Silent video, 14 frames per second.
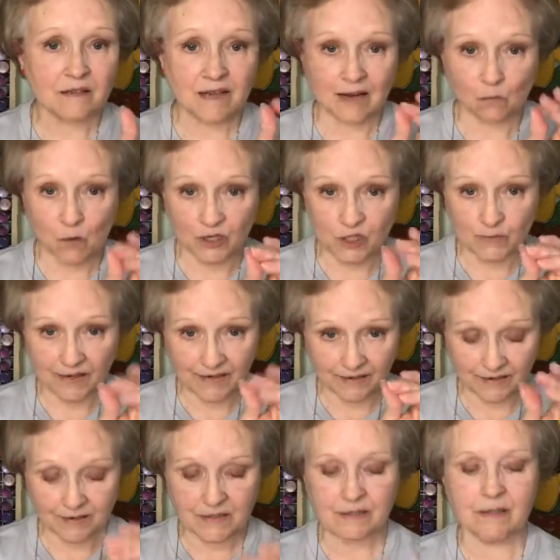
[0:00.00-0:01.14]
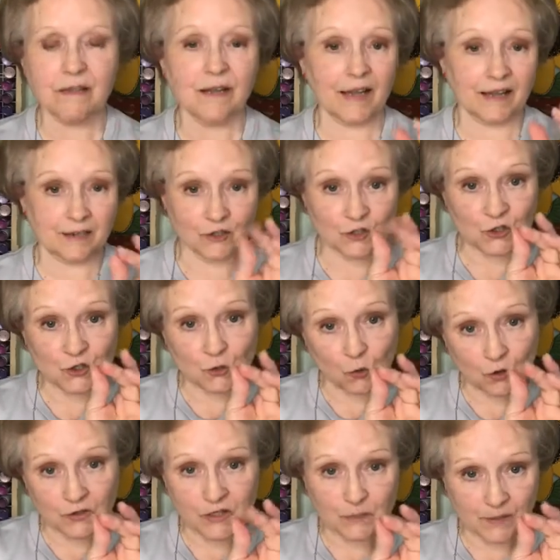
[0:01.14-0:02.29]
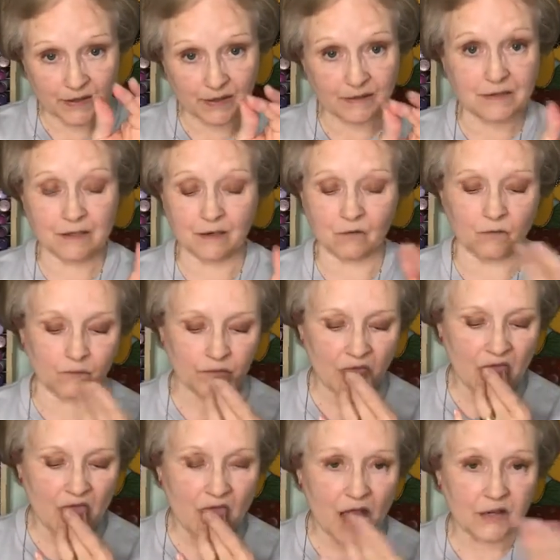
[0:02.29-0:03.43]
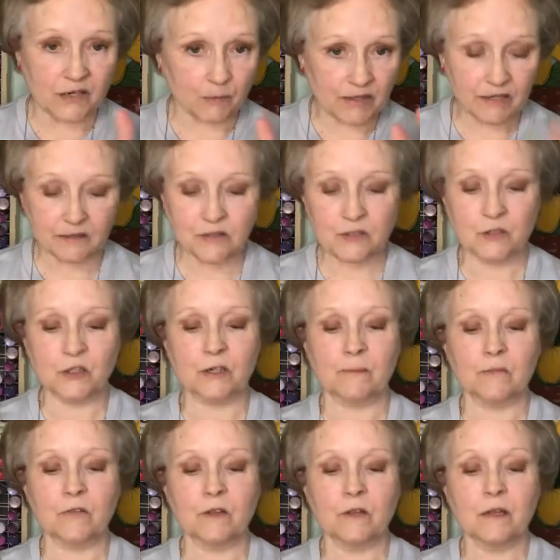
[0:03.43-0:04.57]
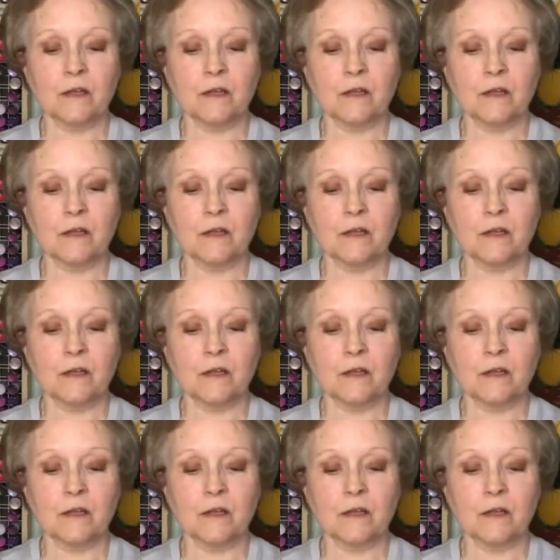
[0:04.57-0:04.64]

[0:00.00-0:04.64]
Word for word: I washed my hands and it's your spit, so nobody else's germs.